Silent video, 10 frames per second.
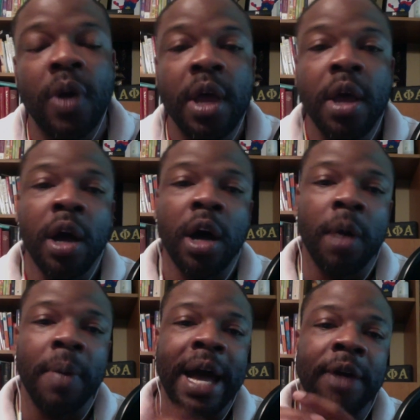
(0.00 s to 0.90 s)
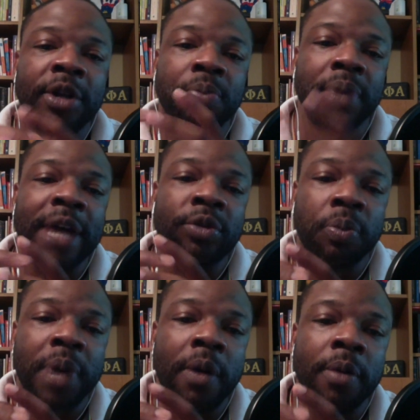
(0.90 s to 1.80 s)
how this Blacks with
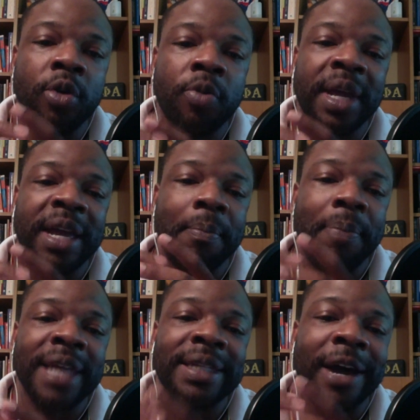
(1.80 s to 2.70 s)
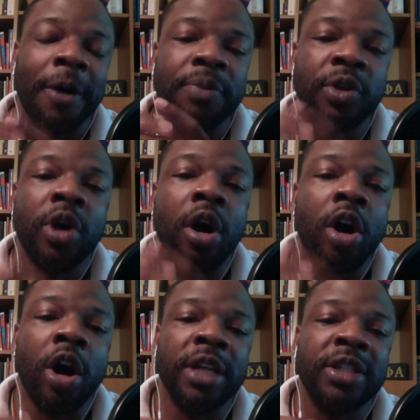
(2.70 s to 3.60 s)
Power movement can best help you to
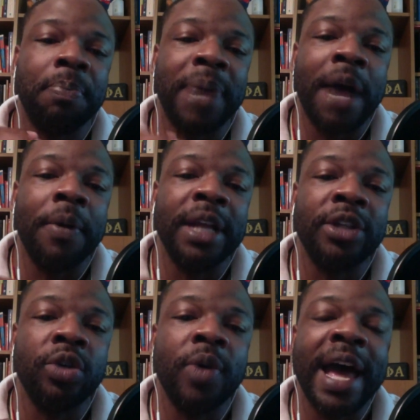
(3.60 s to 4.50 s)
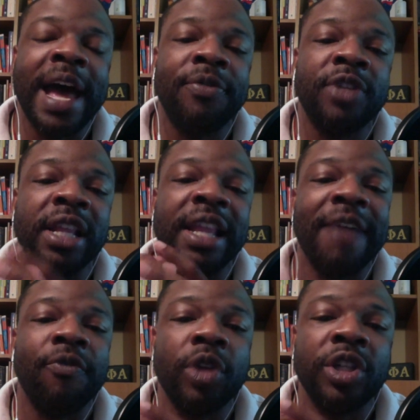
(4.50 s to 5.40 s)
harness the power that you have to
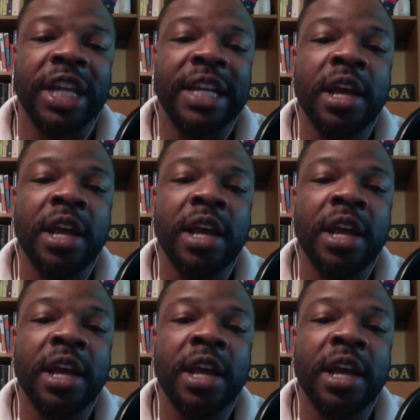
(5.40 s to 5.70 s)
leverage it